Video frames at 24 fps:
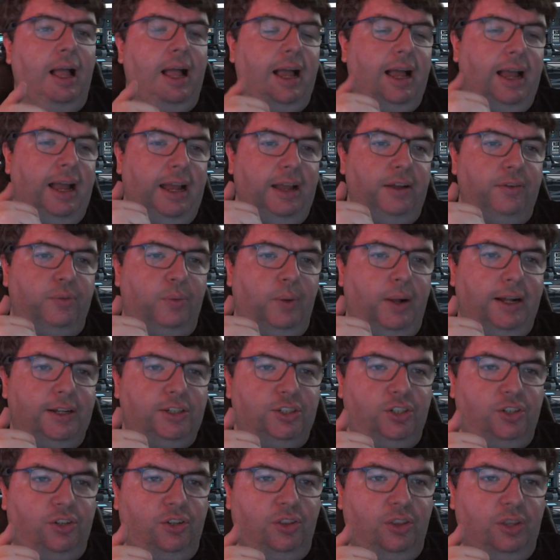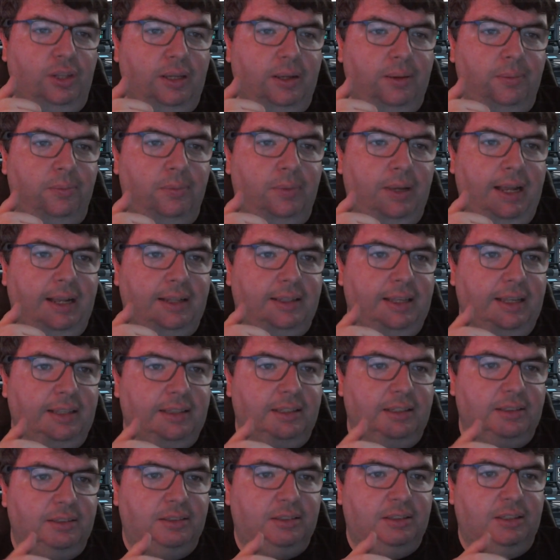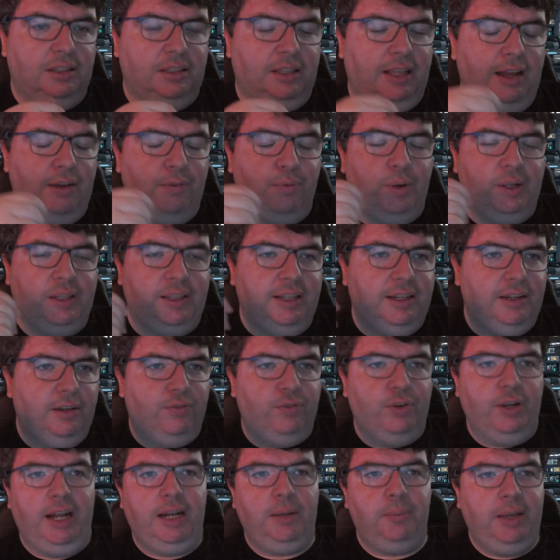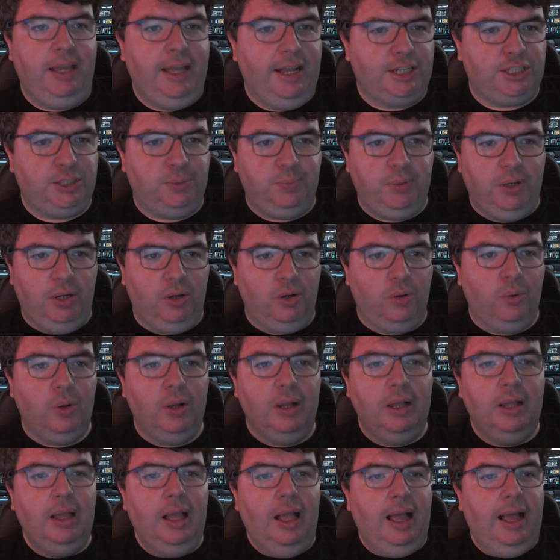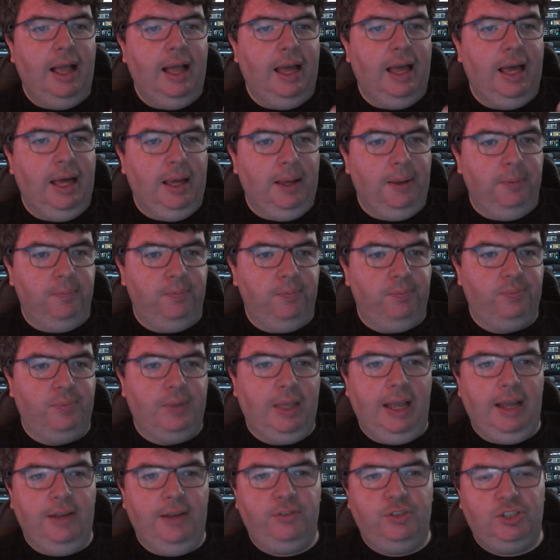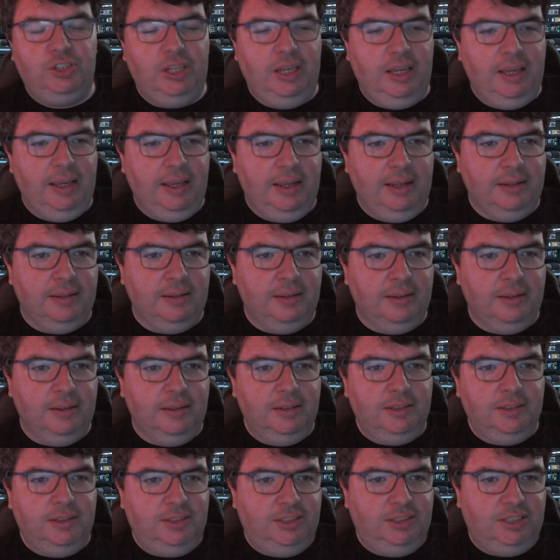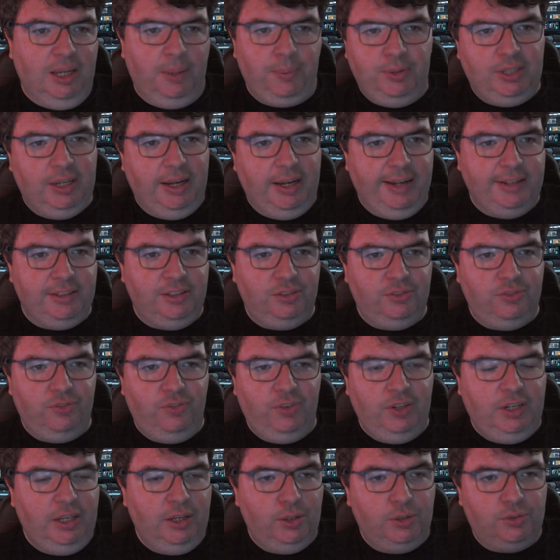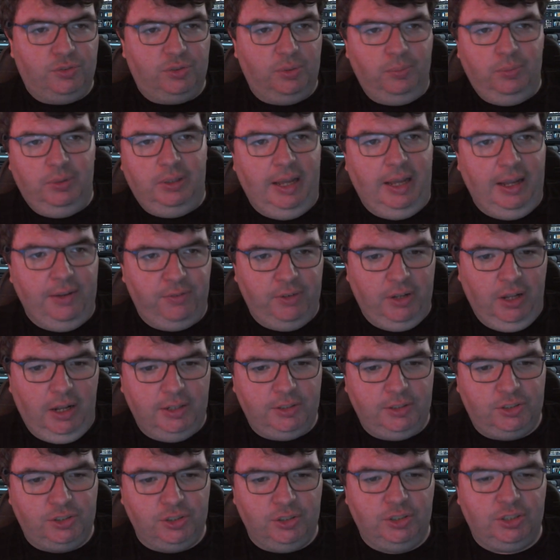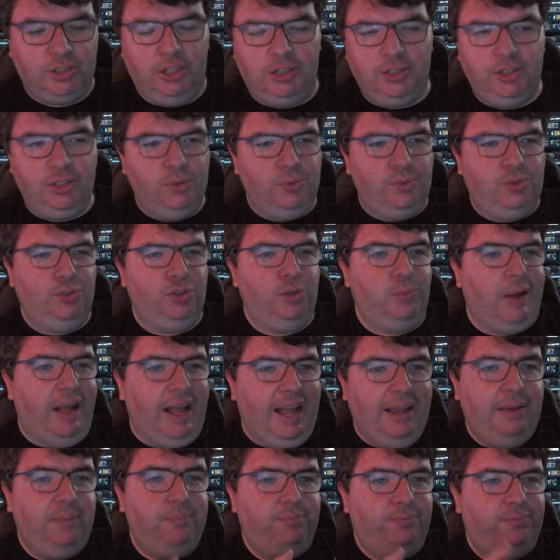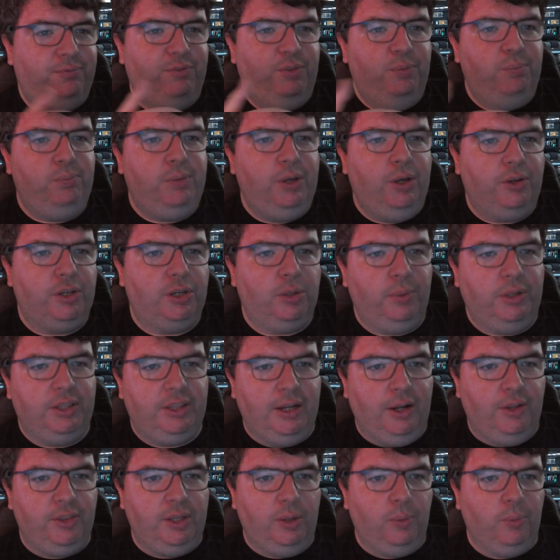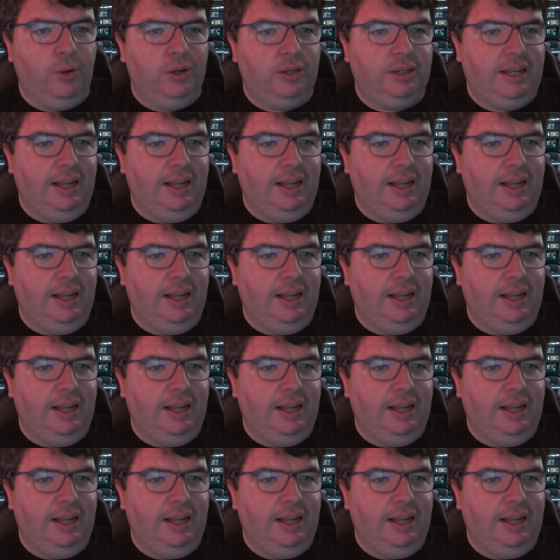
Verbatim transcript: I've watched them at, like the, the live one they did for Anime Expo. Um, I've seen subtitled videos from live concerts on YouTube. I'm familiar with how they work.